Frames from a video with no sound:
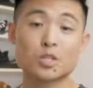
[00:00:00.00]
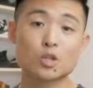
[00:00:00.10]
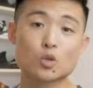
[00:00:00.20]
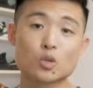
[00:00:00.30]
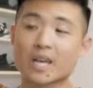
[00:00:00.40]
Your
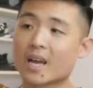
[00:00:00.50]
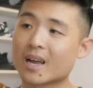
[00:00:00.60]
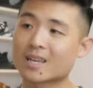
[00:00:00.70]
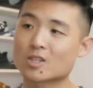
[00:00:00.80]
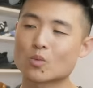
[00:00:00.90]
Store's AI
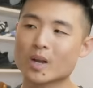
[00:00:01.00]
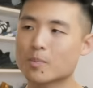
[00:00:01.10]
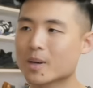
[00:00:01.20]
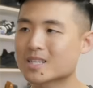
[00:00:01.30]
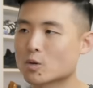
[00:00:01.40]
has already
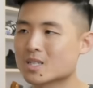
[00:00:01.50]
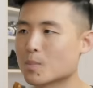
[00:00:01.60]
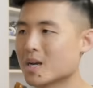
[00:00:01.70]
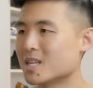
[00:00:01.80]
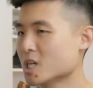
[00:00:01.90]
picked out
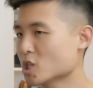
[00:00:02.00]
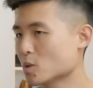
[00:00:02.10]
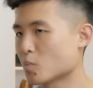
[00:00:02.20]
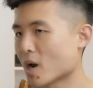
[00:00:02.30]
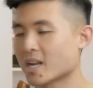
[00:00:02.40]
some initial
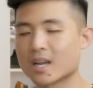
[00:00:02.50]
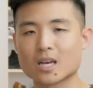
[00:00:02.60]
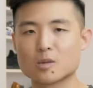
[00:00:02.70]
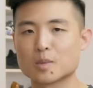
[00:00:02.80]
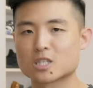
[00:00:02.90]
branding
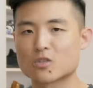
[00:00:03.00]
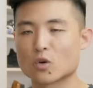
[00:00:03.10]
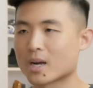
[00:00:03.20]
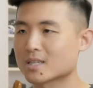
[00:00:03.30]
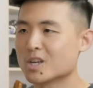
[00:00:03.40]
elements
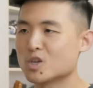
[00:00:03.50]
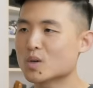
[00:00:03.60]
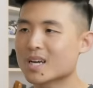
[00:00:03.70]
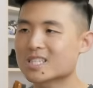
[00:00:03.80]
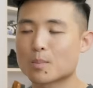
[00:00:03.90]
for us. You
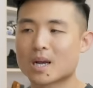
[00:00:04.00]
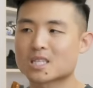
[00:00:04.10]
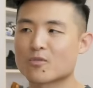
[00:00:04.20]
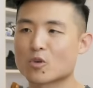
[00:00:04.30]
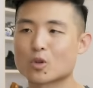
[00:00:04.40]
can customize
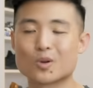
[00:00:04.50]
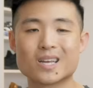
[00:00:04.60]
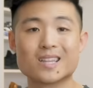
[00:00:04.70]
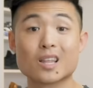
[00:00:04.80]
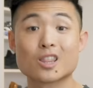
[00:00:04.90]
them further
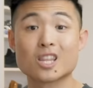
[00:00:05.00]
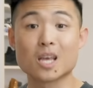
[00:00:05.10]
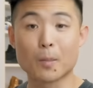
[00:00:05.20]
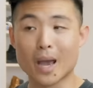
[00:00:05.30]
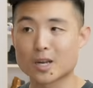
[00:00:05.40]
in the
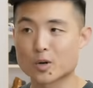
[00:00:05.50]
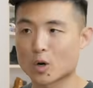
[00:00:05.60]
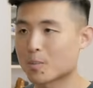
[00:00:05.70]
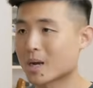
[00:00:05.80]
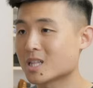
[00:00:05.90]
theme
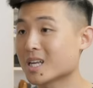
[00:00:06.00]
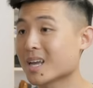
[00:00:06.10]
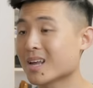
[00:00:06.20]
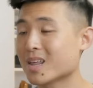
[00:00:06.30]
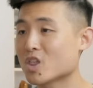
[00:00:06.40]
editor by
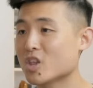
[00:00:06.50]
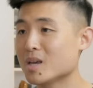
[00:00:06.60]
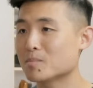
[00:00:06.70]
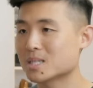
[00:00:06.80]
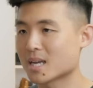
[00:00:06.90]
clicking
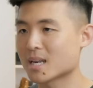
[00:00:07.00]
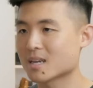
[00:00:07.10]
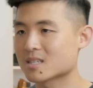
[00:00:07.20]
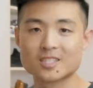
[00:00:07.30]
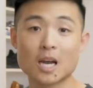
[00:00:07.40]
theme
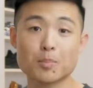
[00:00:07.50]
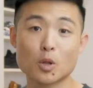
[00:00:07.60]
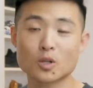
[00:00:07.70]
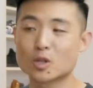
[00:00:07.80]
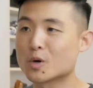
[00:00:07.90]
settings. To
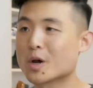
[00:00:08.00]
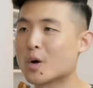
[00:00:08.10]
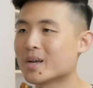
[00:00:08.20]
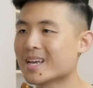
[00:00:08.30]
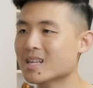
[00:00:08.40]
upload a
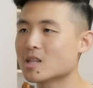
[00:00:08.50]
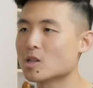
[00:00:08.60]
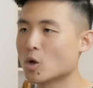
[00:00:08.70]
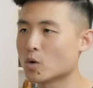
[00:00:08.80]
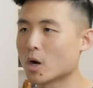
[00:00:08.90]
logo, hit
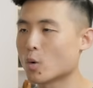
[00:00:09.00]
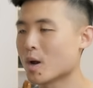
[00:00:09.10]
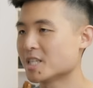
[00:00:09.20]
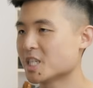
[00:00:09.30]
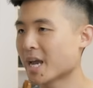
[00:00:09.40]
logo,
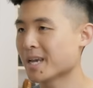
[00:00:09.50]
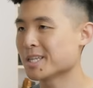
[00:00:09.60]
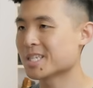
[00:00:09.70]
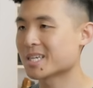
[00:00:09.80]
change,